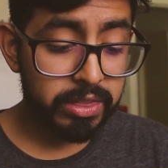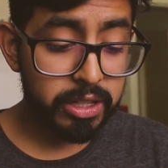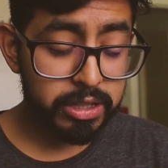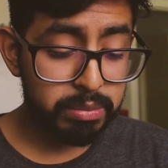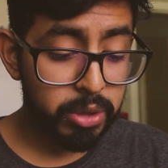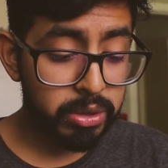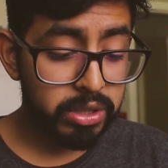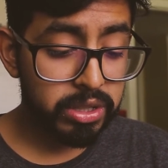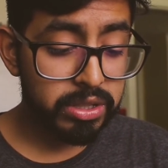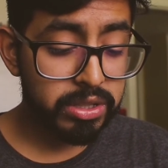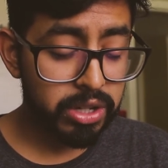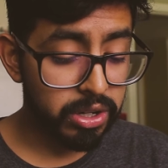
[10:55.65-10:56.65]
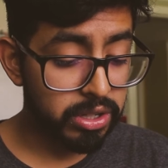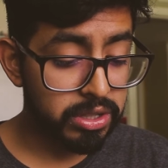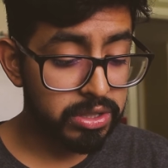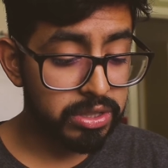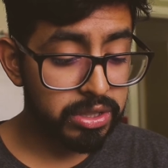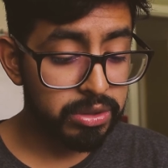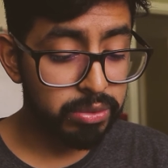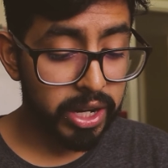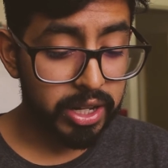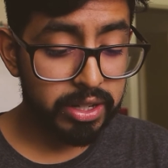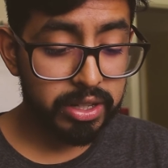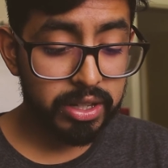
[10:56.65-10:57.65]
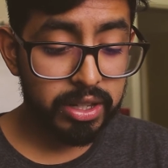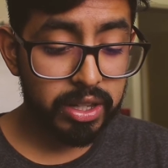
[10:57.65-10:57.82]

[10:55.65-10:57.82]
The smoke turns to red.